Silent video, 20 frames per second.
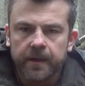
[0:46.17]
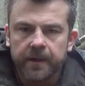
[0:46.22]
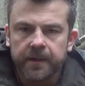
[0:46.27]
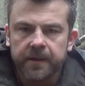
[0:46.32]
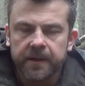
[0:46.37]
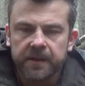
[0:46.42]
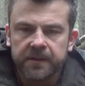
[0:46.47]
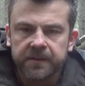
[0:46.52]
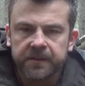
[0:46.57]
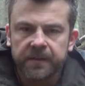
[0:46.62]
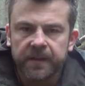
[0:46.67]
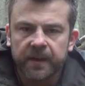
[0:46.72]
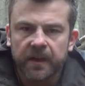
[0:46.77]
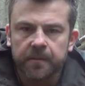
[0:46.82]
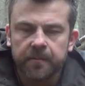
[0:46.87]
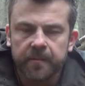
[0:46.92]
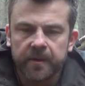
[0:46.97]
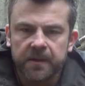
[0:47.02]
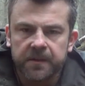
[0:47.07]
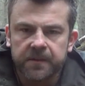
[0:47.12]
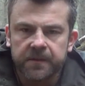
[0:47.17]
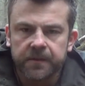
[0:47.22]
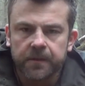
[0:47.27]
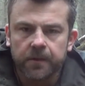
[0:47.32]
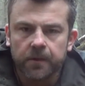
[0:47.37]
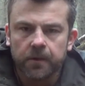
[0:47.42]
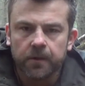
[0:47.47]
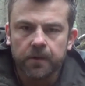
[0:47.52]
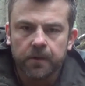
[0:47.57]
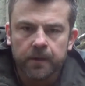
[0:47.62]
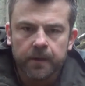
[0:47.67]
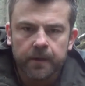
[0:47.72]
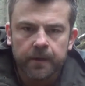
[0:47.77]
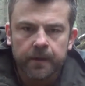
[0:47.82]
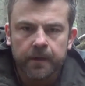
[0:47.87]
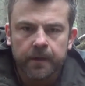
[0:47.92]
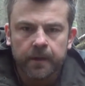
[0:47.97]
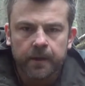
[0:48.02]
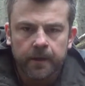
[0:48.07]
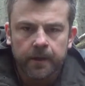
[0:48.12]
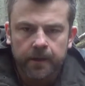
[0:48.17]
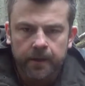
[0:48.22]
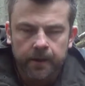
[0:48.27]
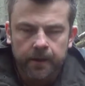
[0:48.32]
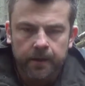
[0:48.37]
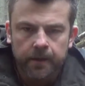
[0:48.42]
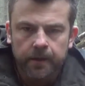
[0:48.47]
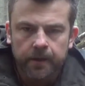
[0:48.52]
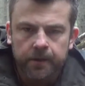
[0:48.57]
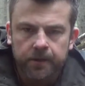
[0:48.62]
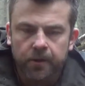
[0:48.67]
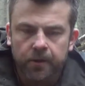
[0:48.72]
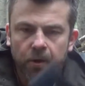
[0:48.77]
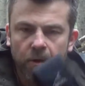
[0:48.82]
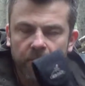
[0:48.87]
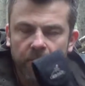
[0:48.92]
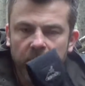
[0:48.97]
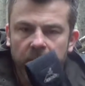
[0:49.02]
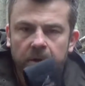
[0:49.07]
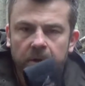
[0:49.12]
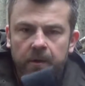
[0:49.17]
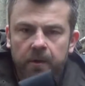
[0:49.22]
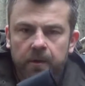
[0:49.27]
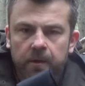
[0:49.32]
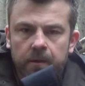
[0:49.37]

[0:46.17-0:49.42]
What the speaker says: And this time it's the Gerber